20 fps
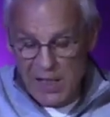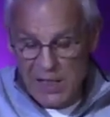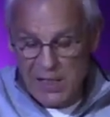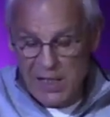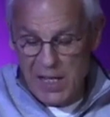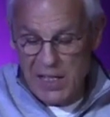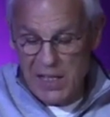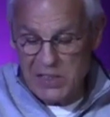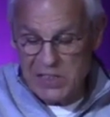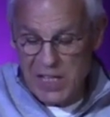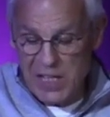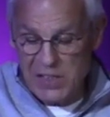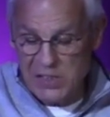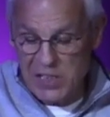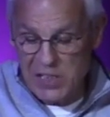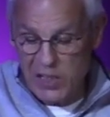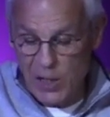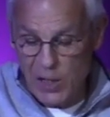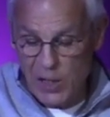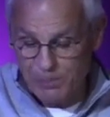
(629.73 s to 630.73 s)
He
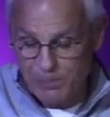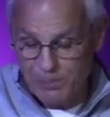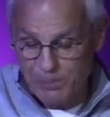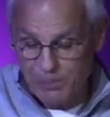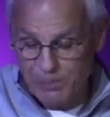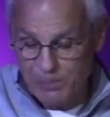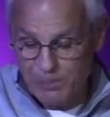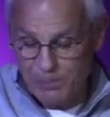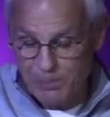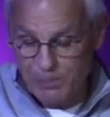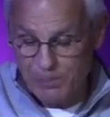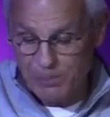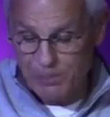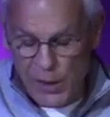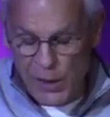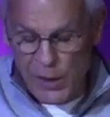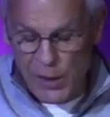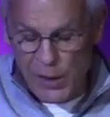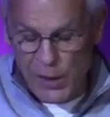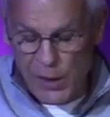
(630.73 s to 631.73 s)
says here,
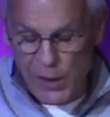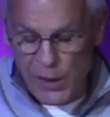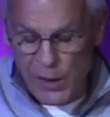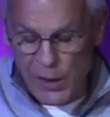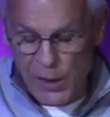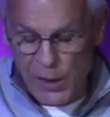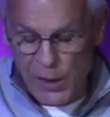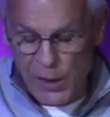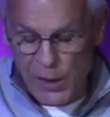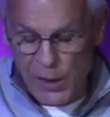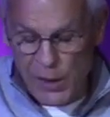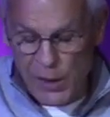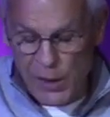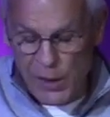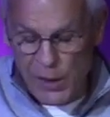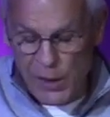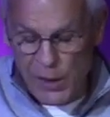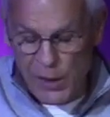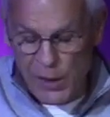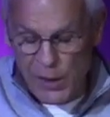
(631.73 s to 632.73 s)
it is a reminder
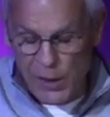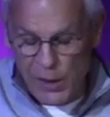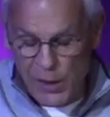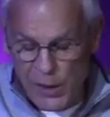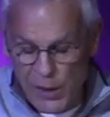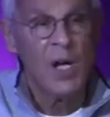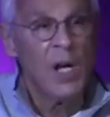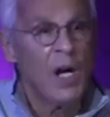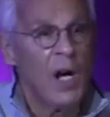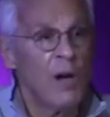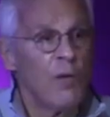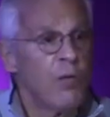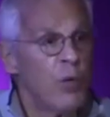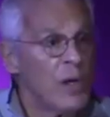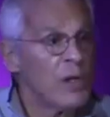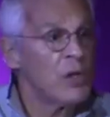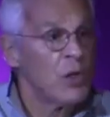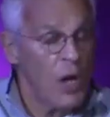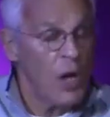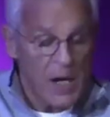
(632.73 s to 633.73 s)
to Israel
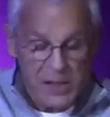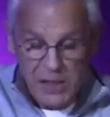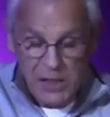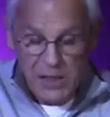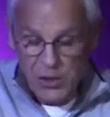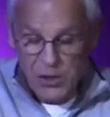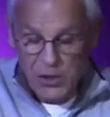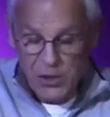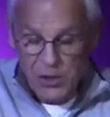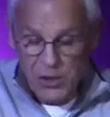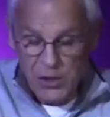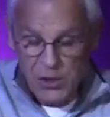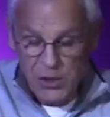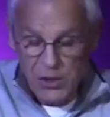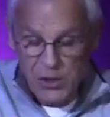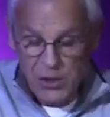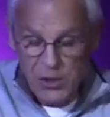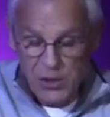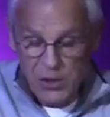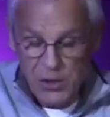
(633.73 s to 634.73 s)
of what God could
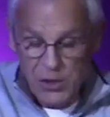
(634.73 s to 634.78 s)
do.